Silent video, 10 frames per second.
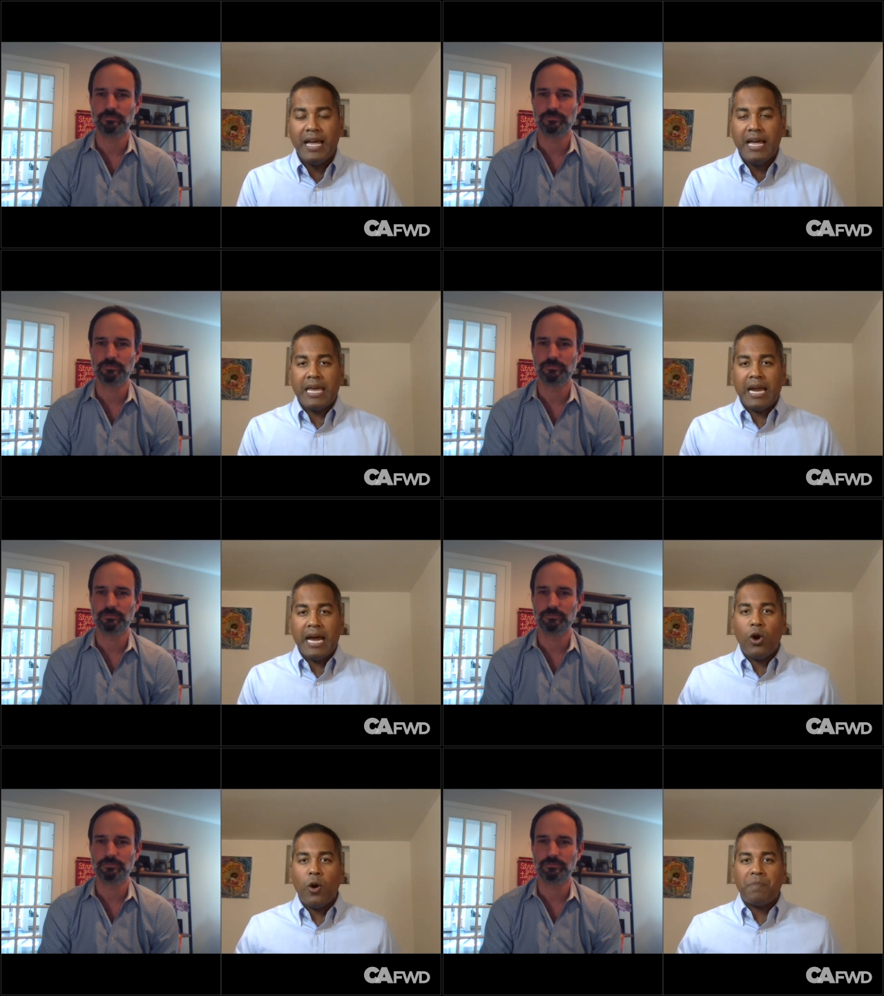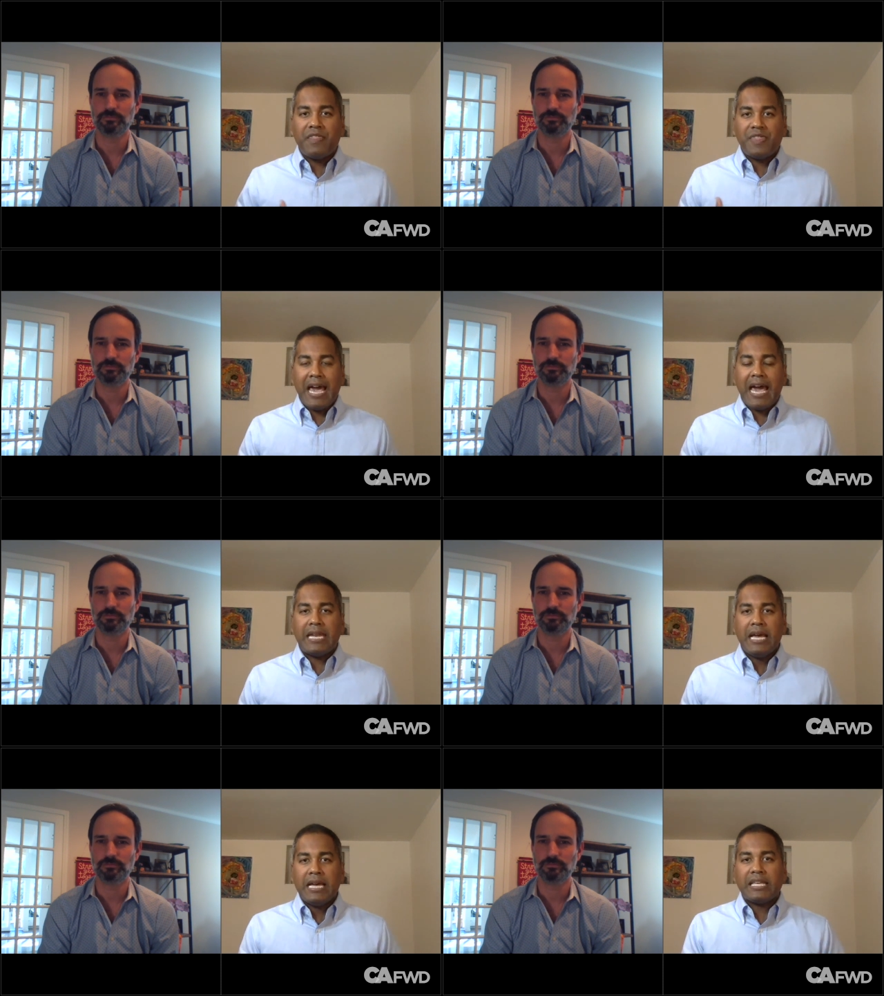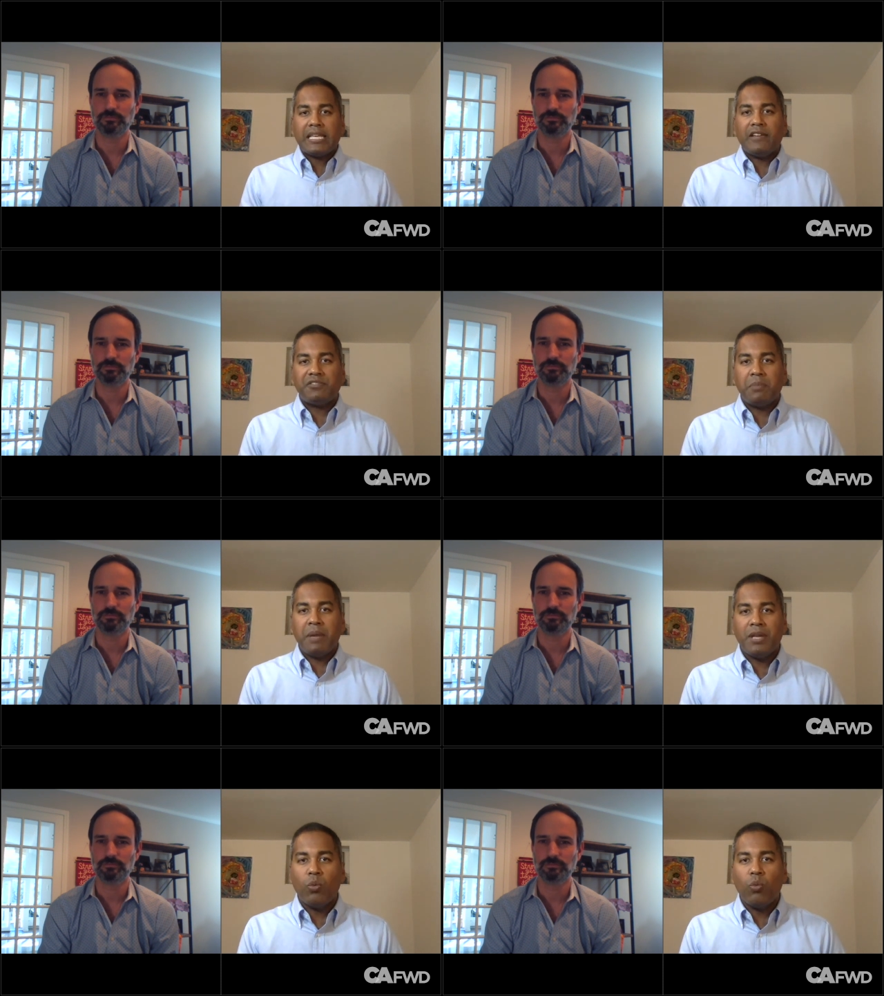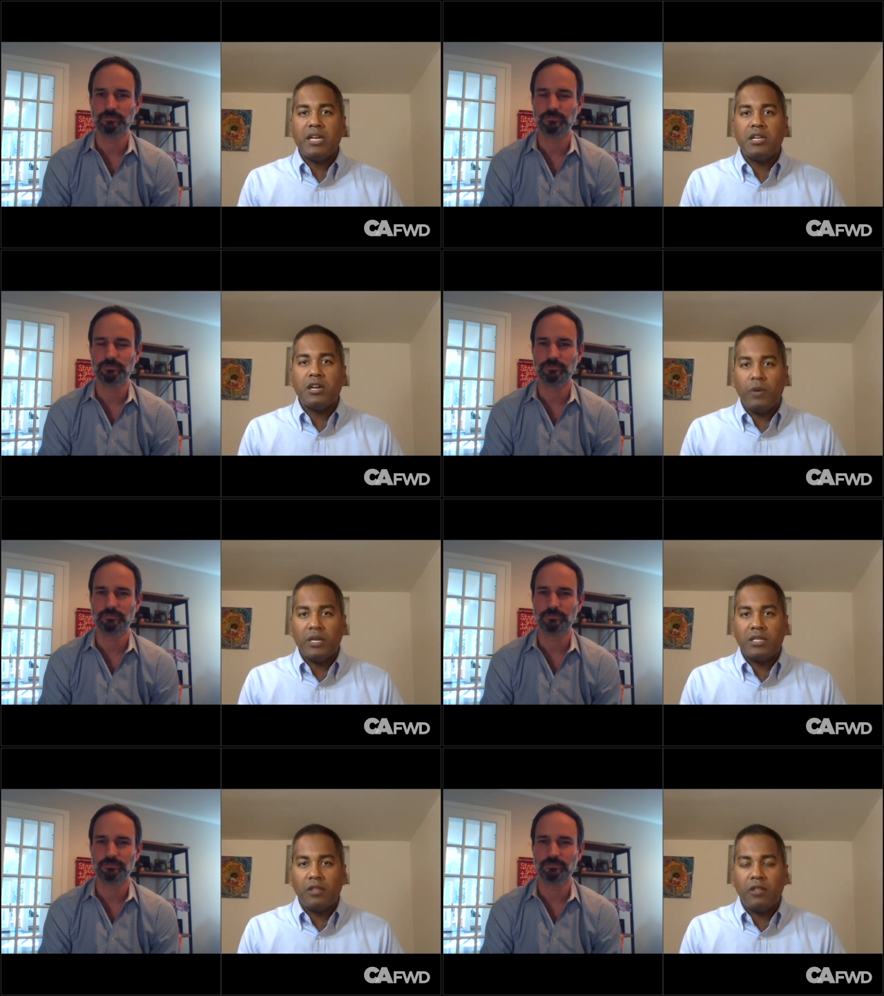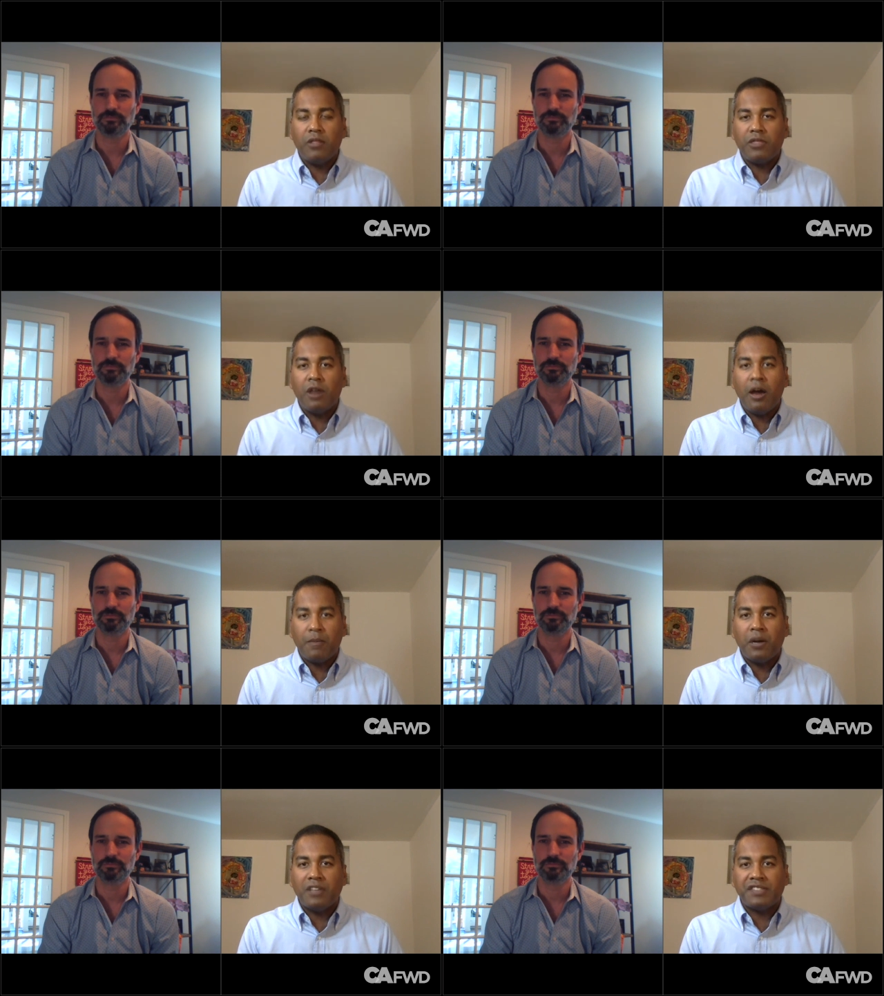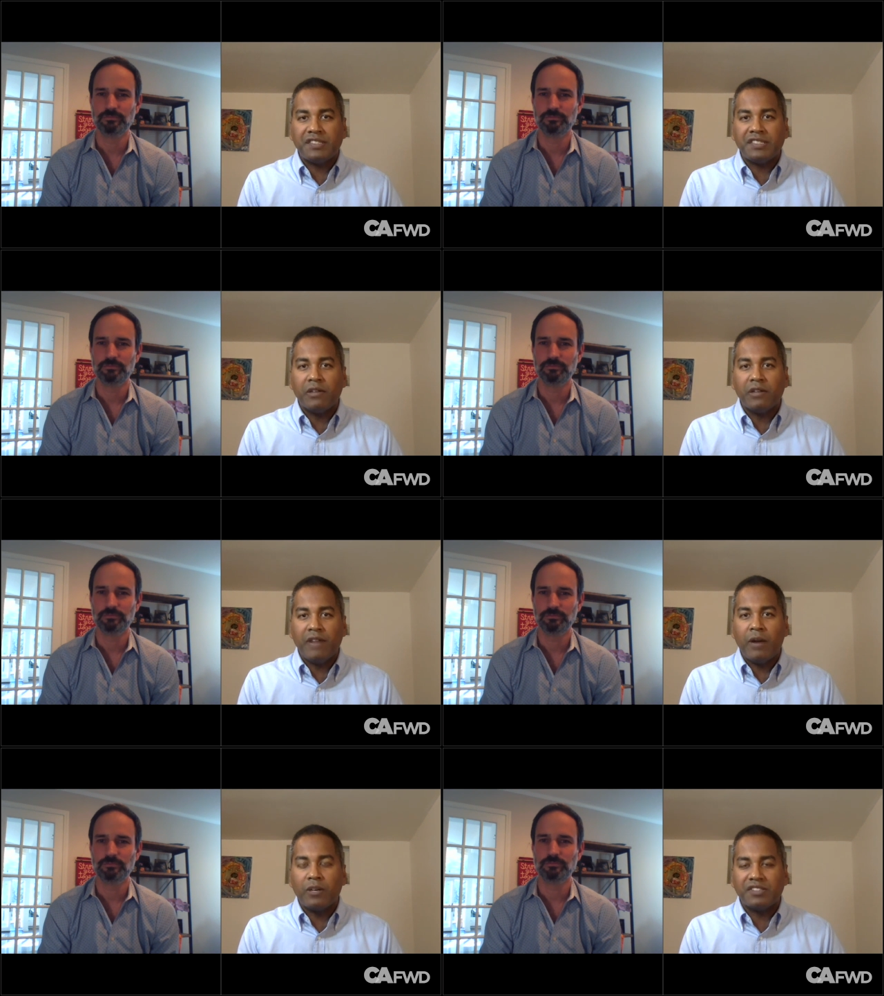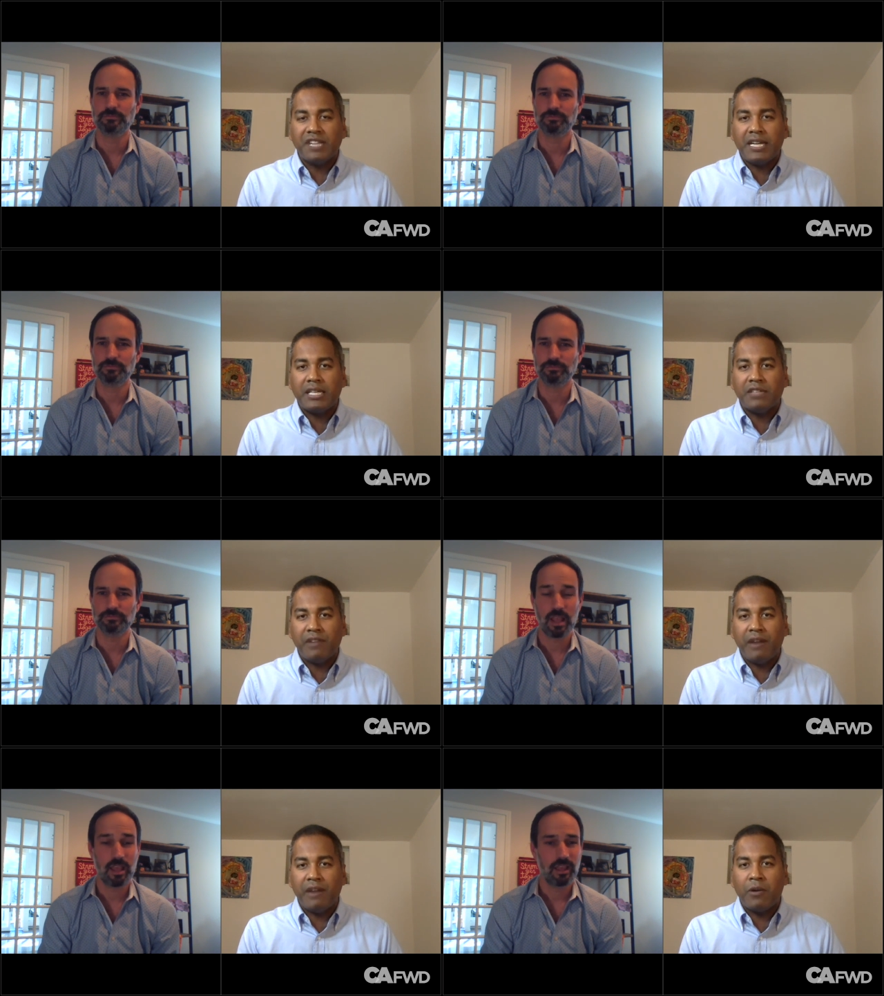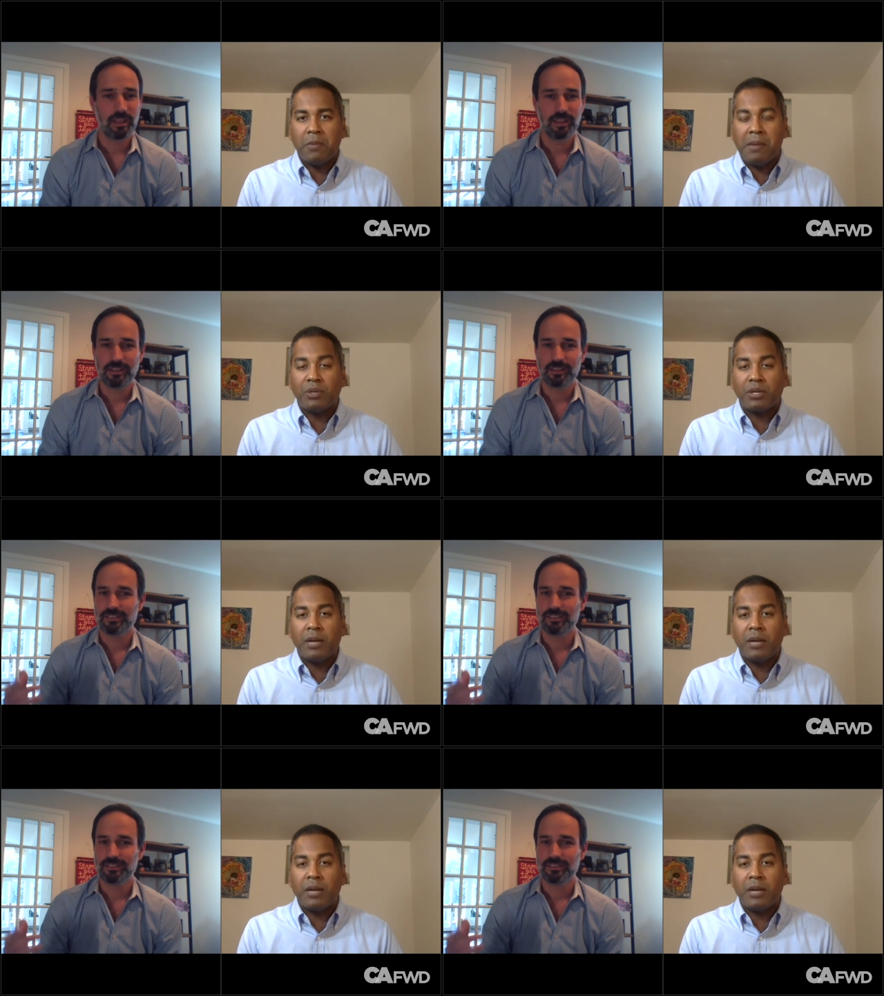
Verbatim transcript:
Speaker 1: And I hope that that gives maybe a window into the thought process here of our executives, of our member